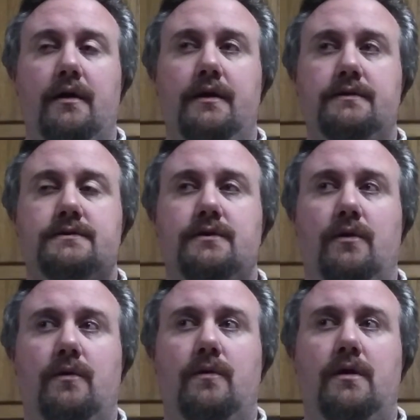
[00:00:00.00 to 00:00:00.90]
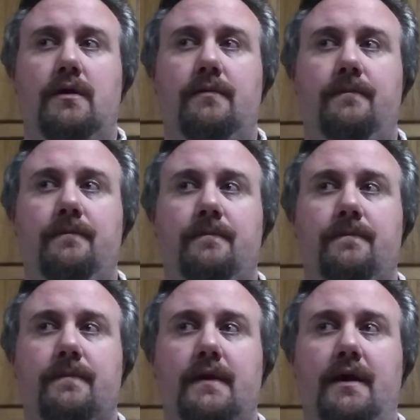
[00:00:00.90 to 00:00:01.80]
And so
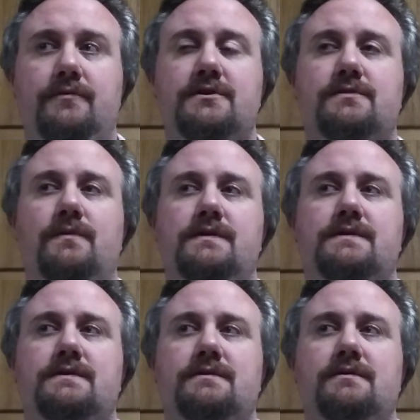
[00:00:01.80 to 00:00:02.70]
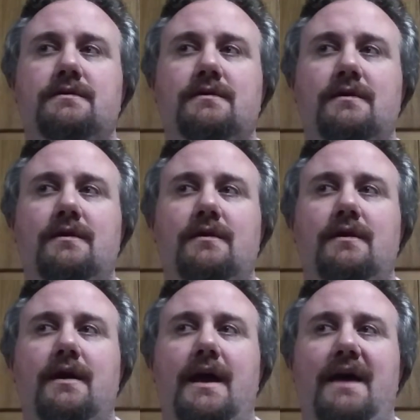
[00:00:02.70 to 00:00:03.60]
I just was
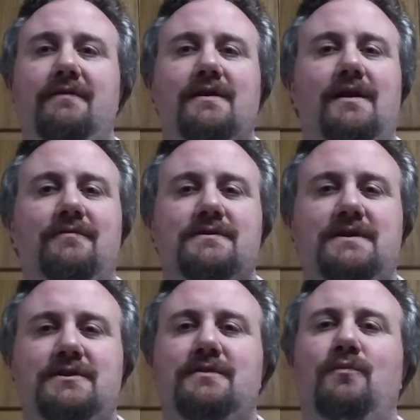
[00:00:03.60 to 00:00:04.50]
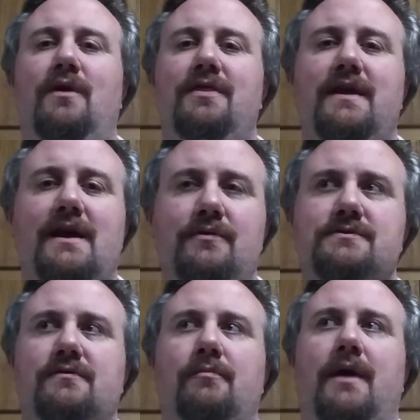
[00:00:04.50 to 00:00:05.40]
having a conversation. One thing I
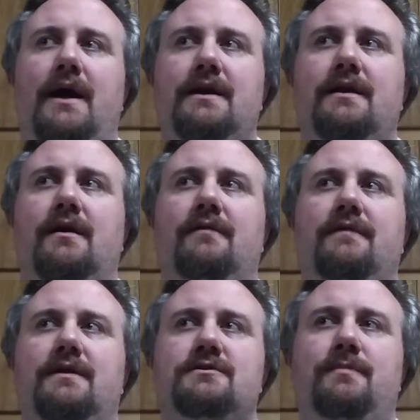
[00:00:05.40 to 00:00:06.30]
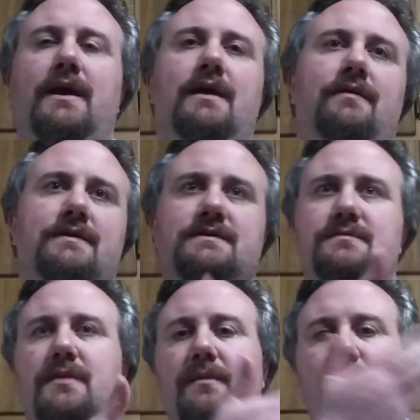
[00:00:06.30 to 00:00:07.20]
was reminded of in Japan, and this has
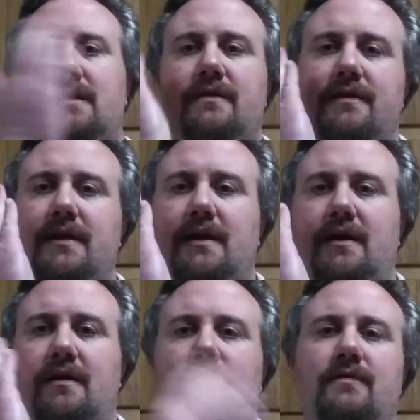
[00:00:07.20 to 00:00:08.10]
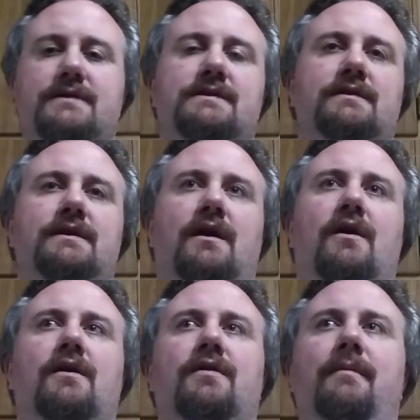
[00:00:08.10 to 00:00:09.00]
been a big thing recently,
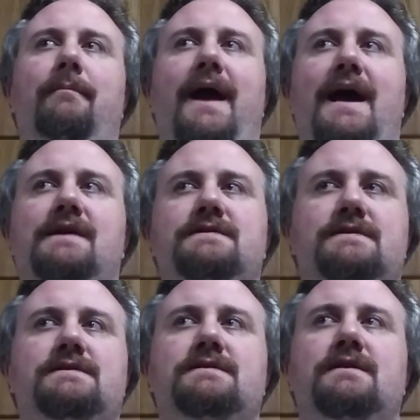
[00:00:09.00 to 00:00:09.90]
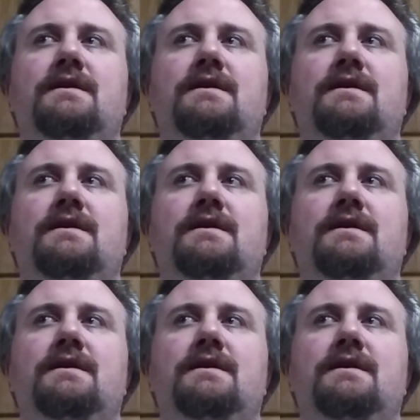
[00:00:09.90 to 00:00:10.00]
are the masks.